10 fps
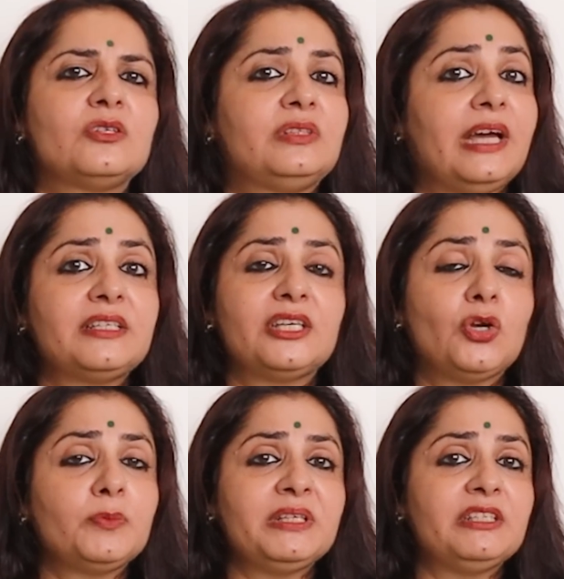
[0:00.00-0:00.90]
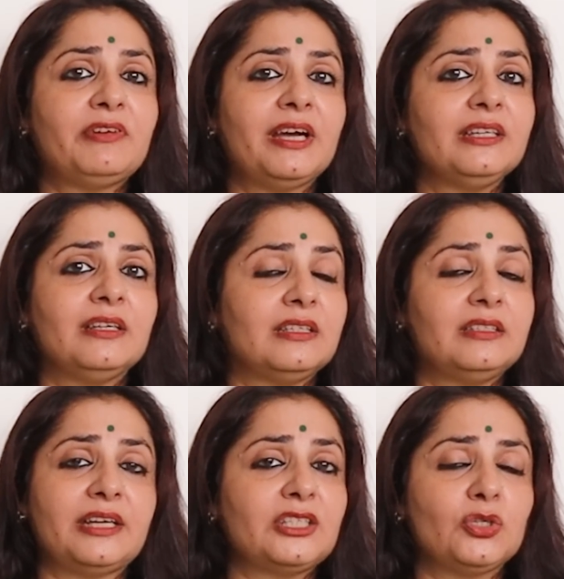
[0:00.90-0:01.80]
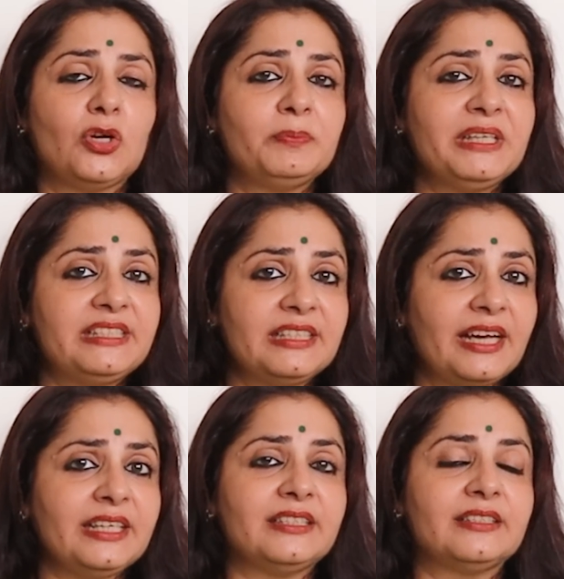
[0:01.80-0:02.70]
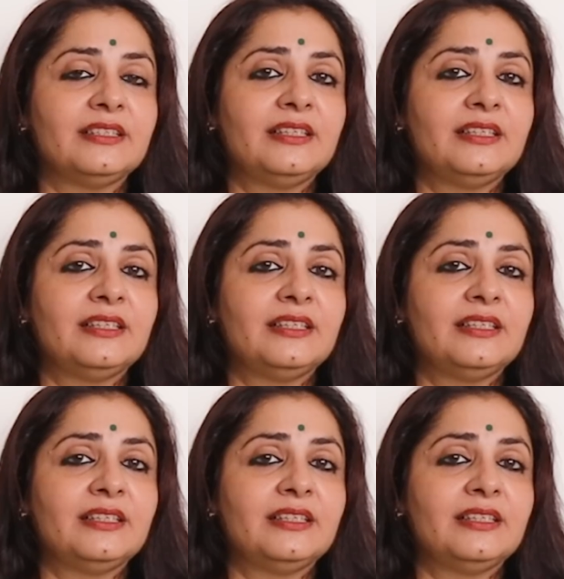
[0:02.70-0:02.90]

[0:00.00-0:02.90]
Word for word: That cannot be defined, that cannot be denied.